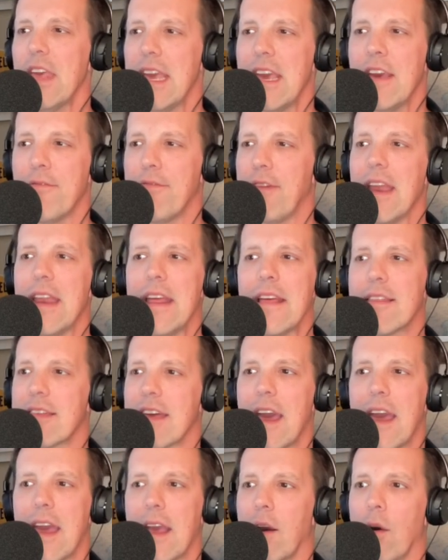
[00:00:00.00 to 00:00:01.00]
if
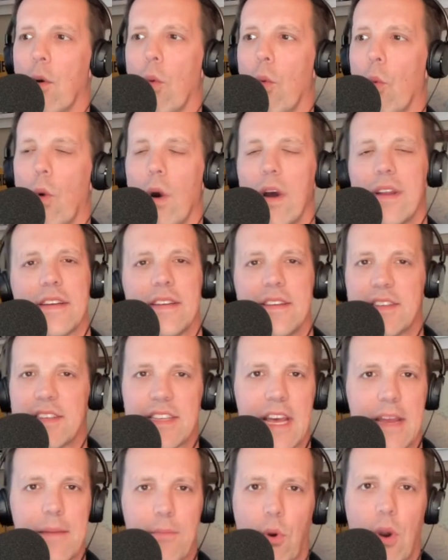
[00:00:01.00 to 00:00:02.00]
anything, what has
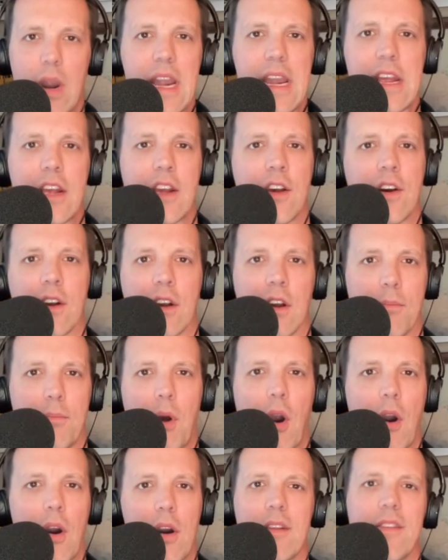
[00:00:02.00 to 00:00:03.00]
set Brady Cook
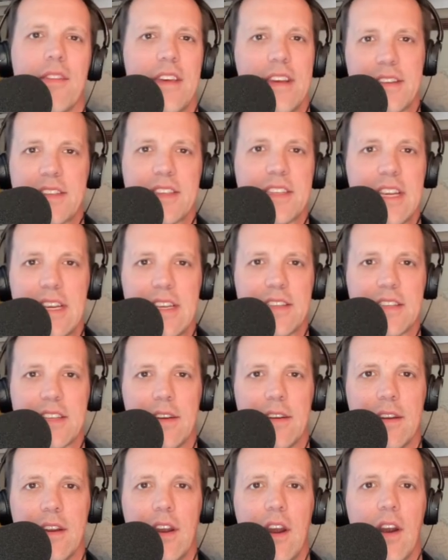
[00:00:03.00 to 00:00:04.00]
apart this
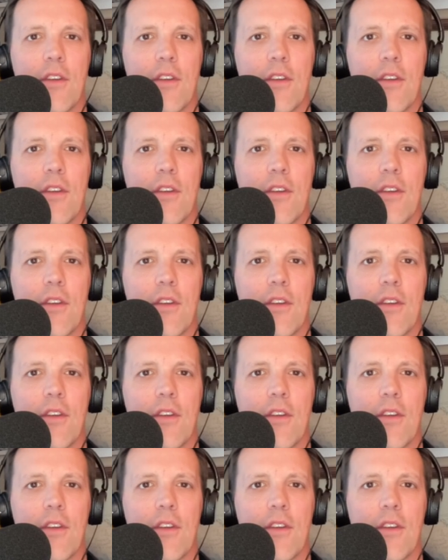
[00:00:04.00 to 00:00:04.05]
season